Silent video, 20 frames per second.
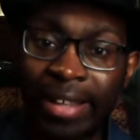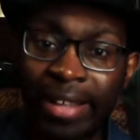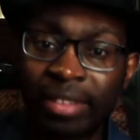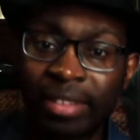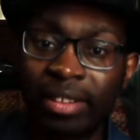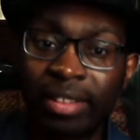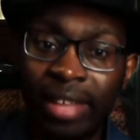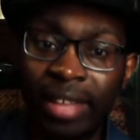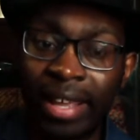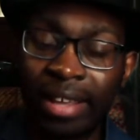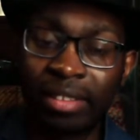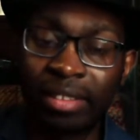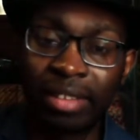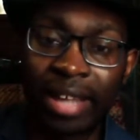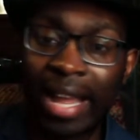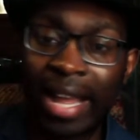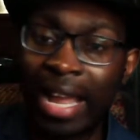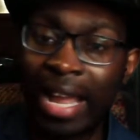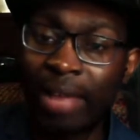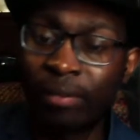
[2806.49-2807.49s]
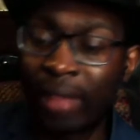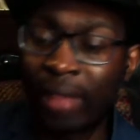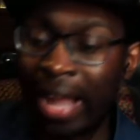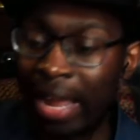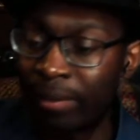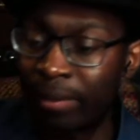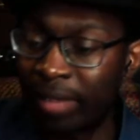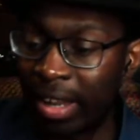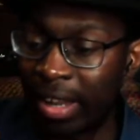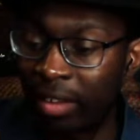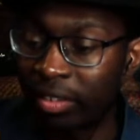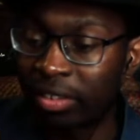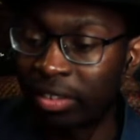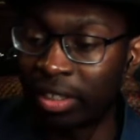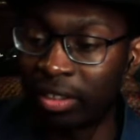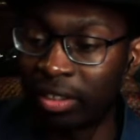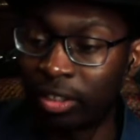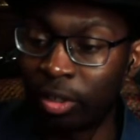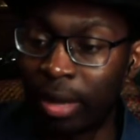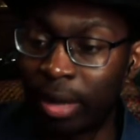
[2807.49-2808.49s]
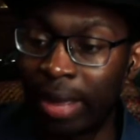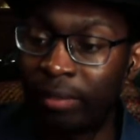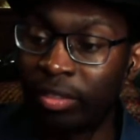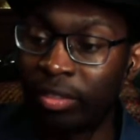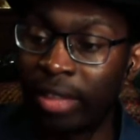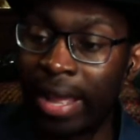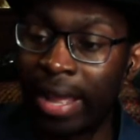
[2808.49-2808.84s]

into things. Like I've the Elks in third.